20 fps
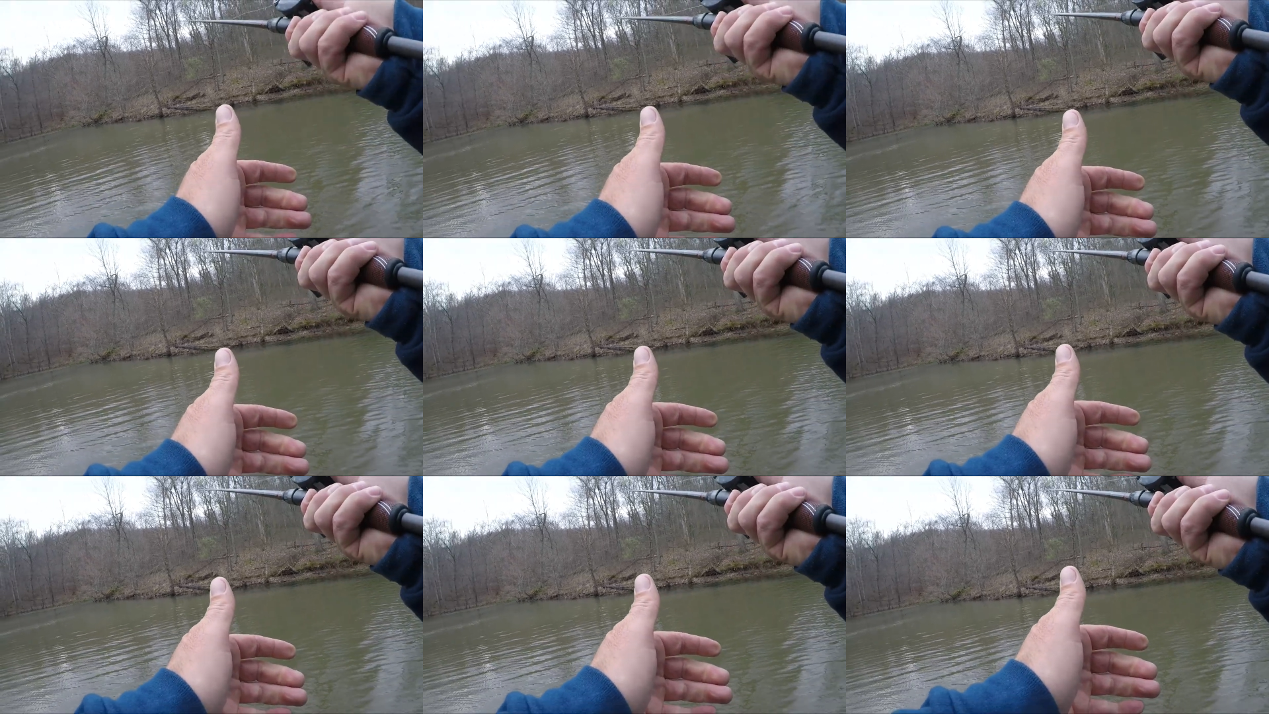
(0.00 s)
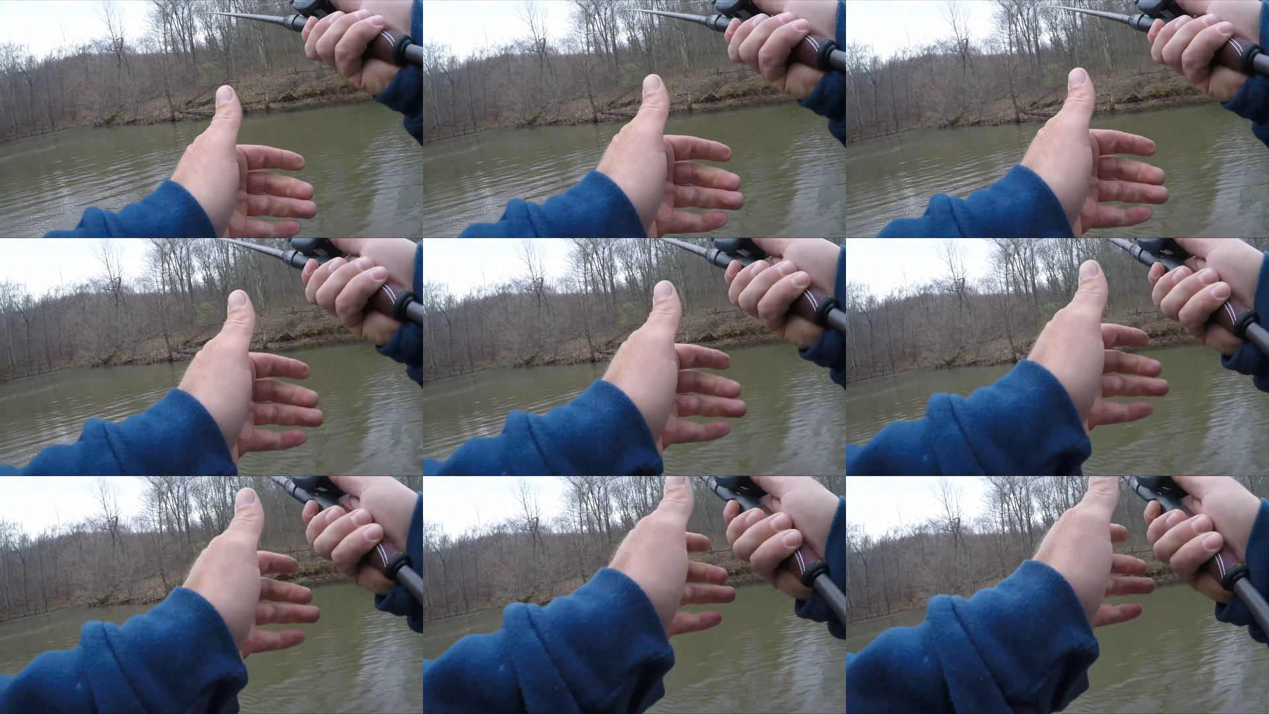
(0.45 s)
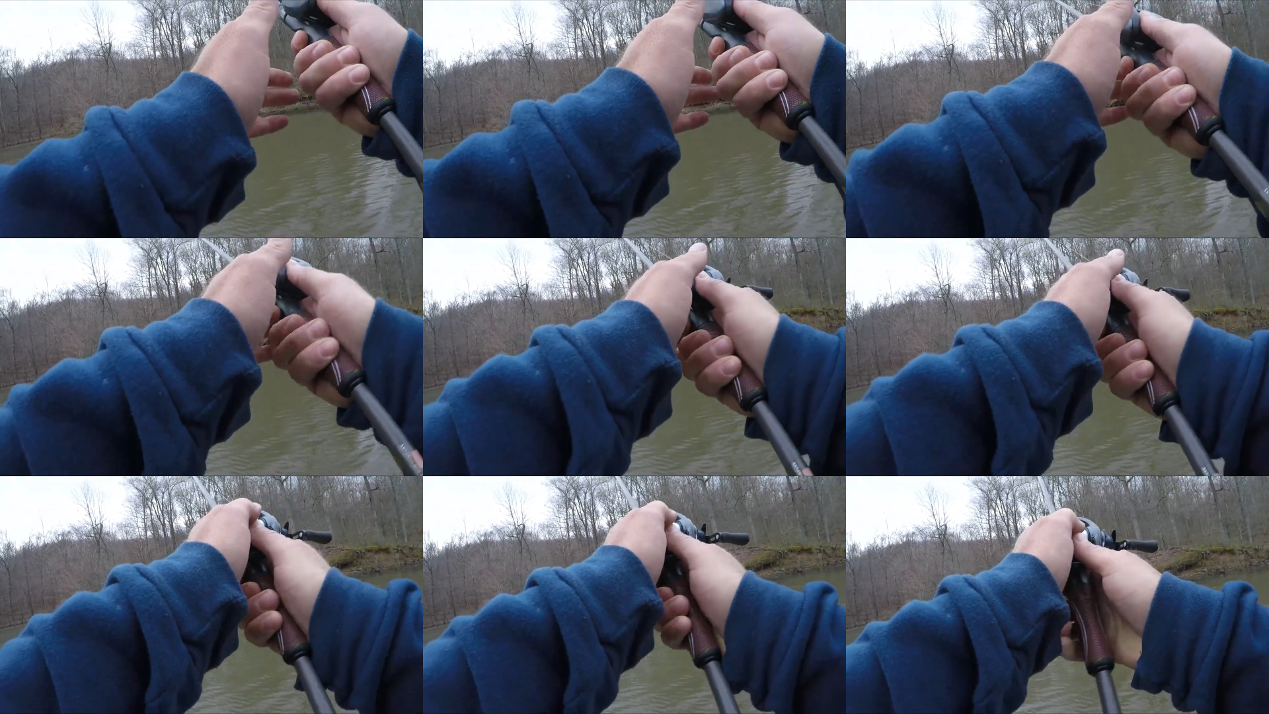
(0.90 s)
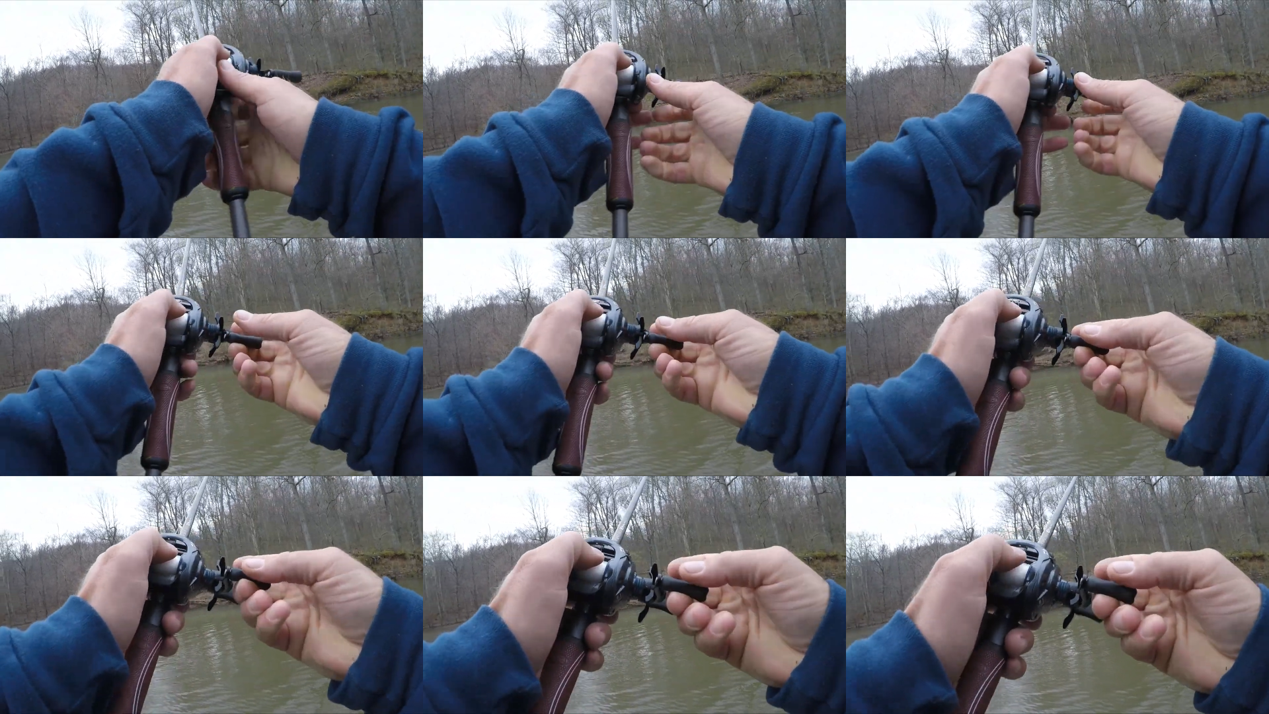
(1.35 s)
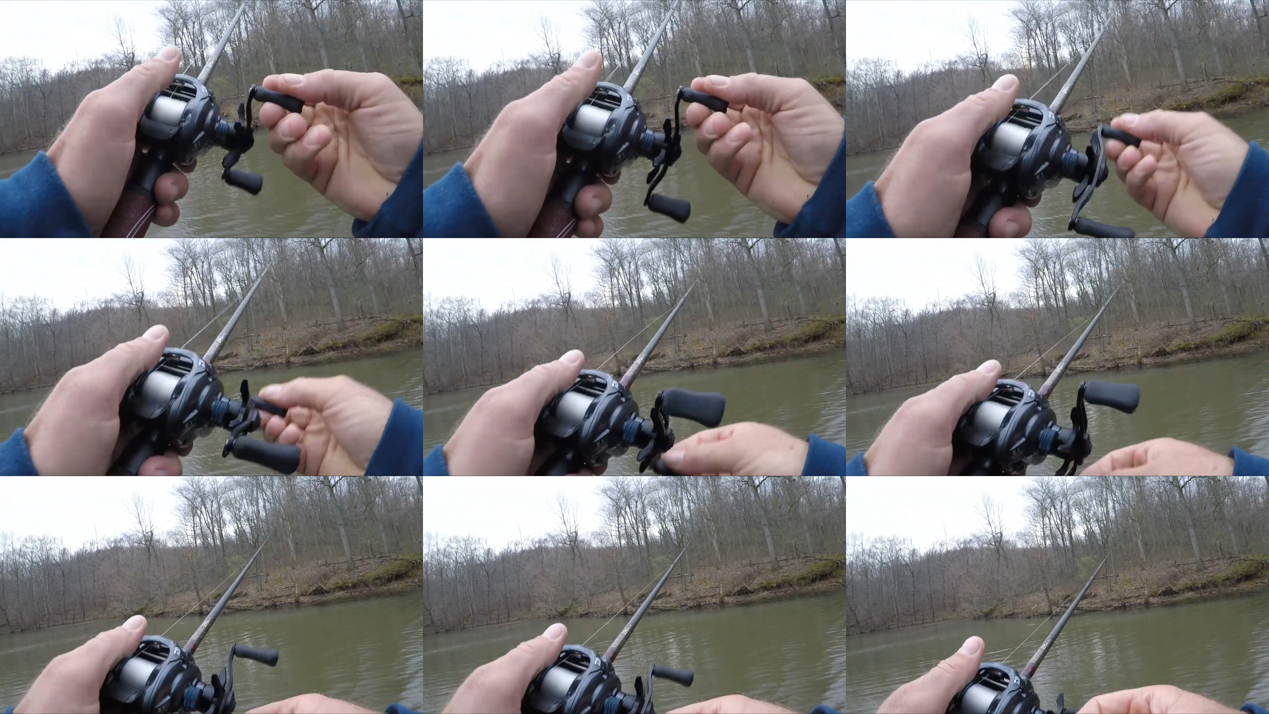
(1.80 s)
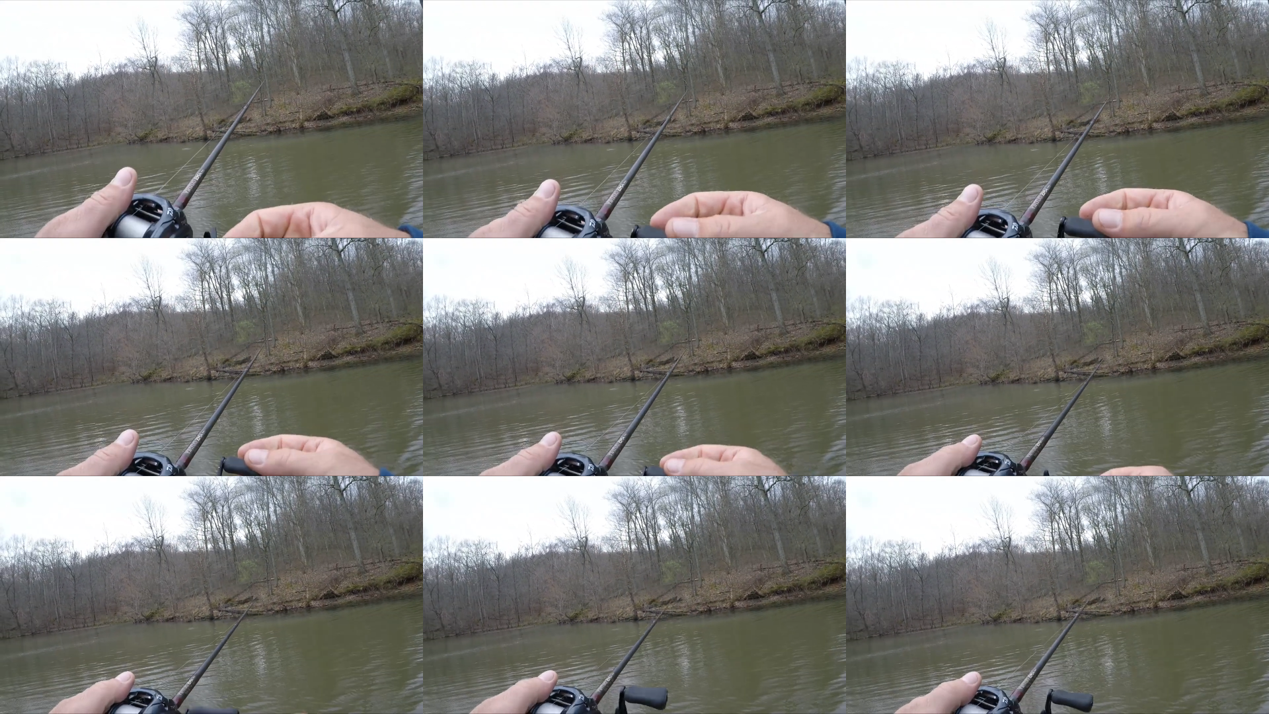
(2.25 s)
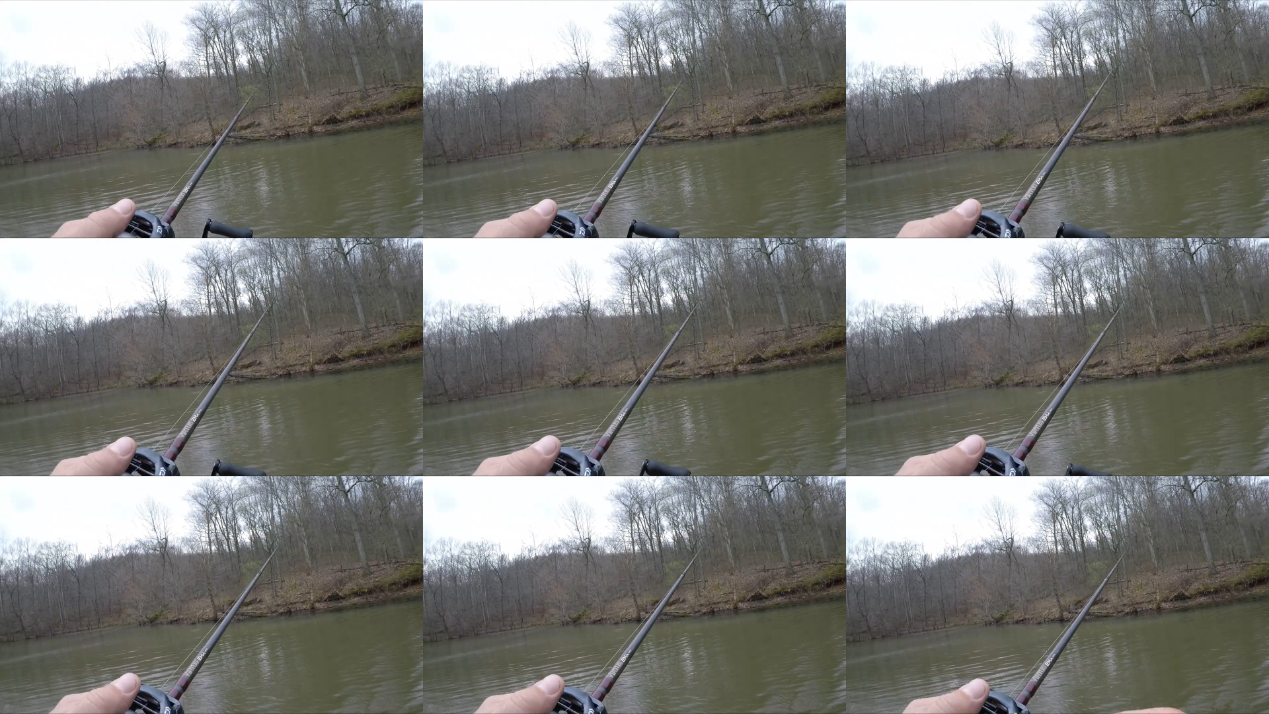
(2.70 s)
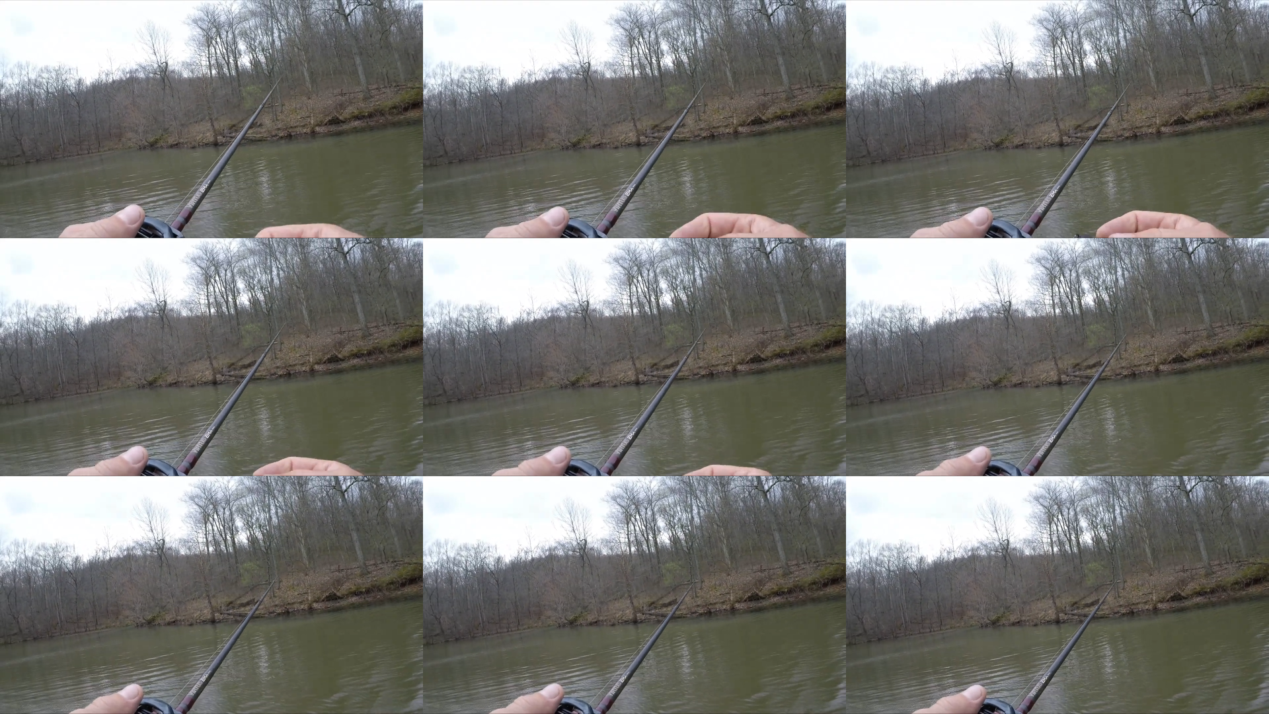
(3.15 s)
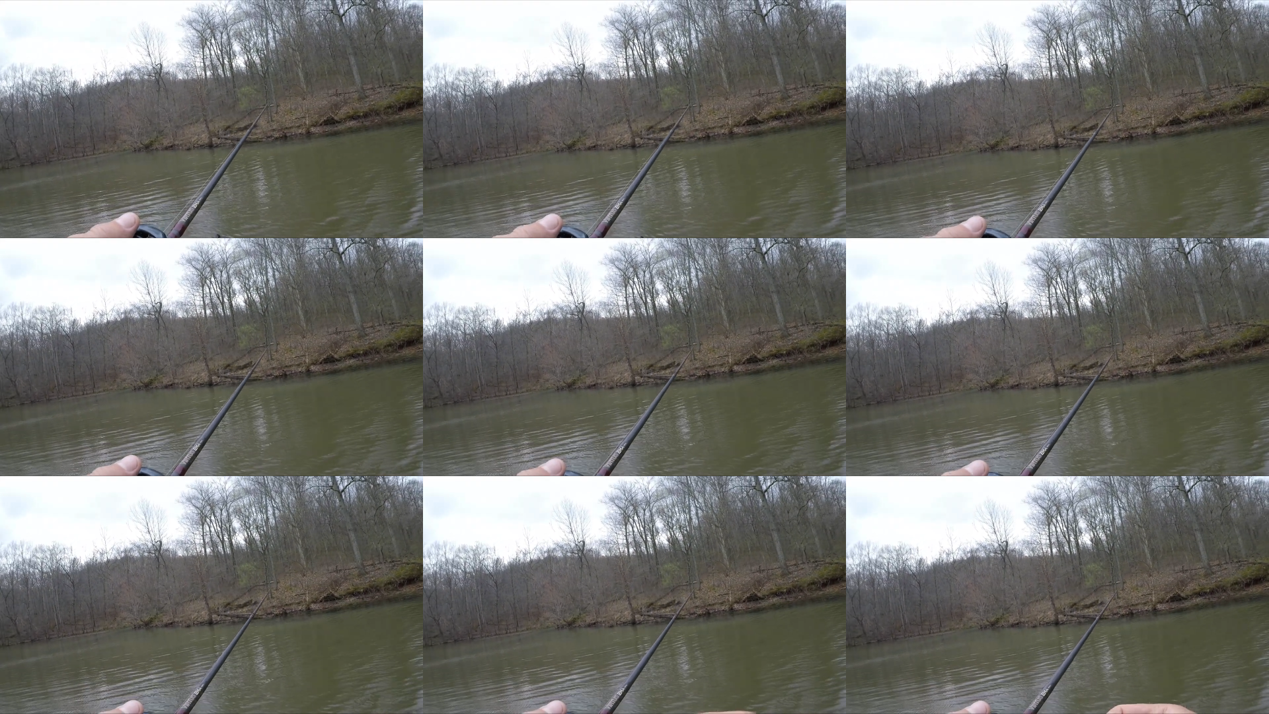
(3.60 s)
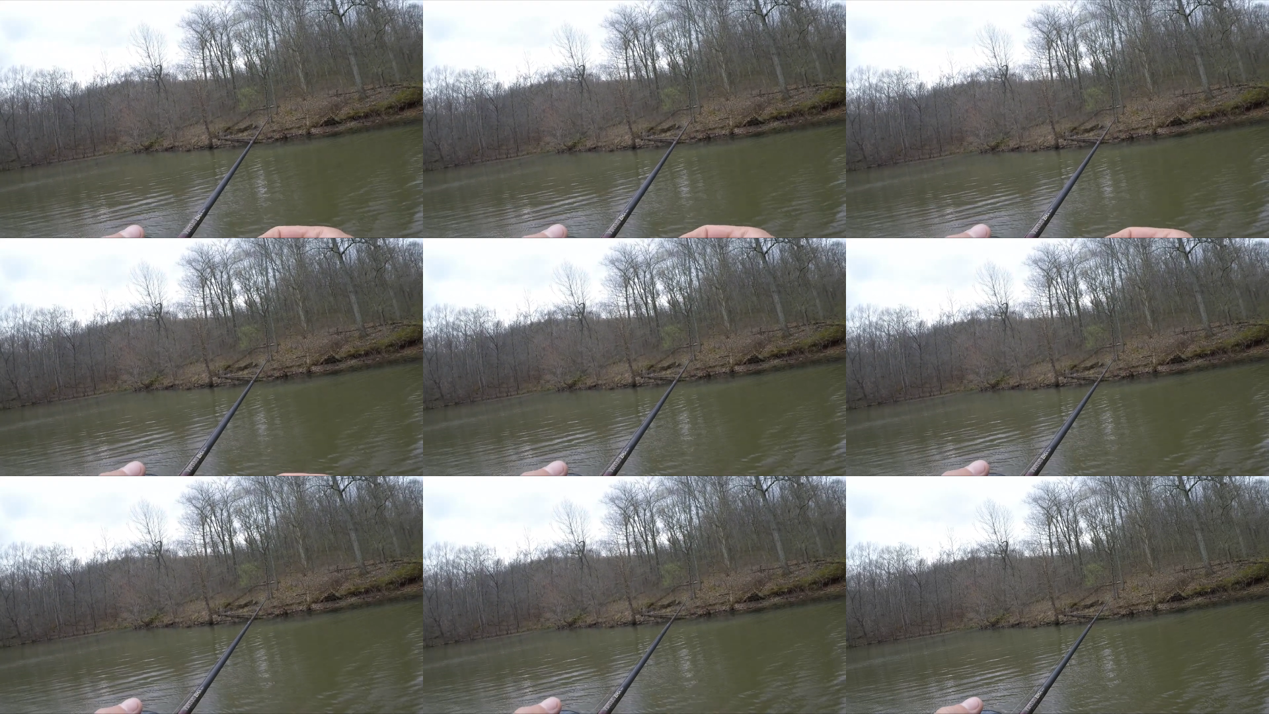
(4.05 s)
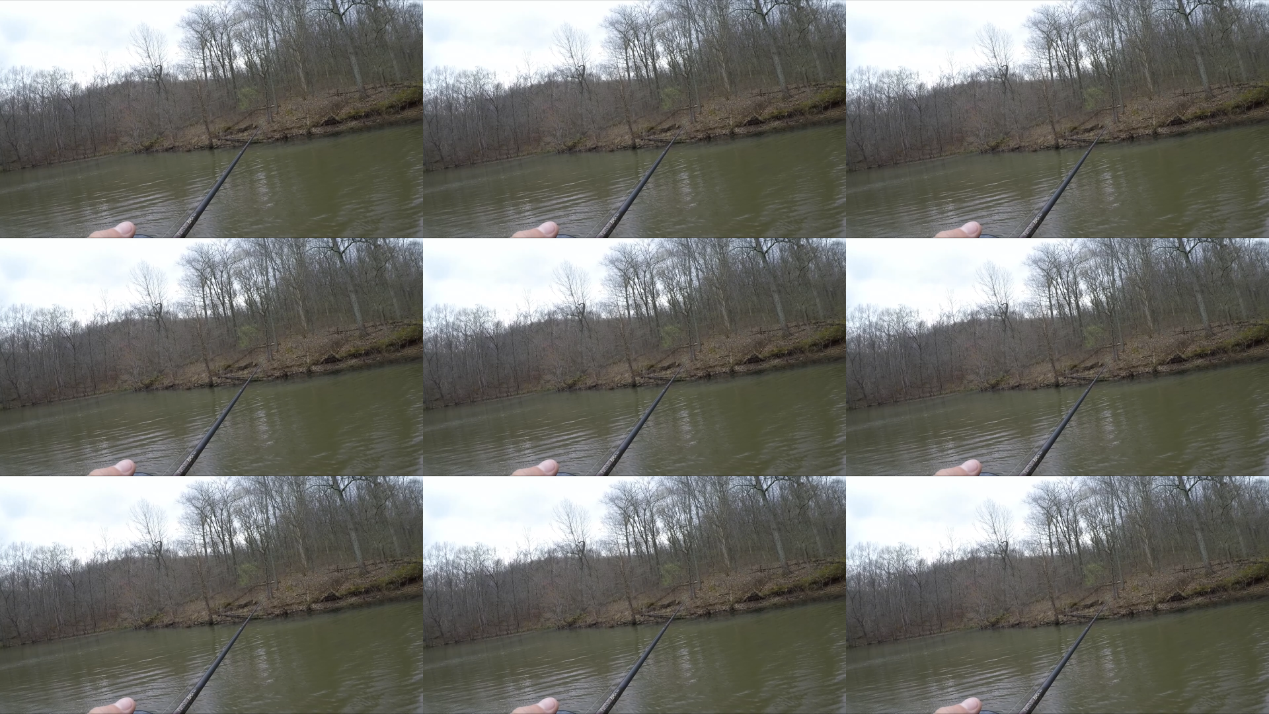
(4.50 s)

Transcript: (no speaker visible)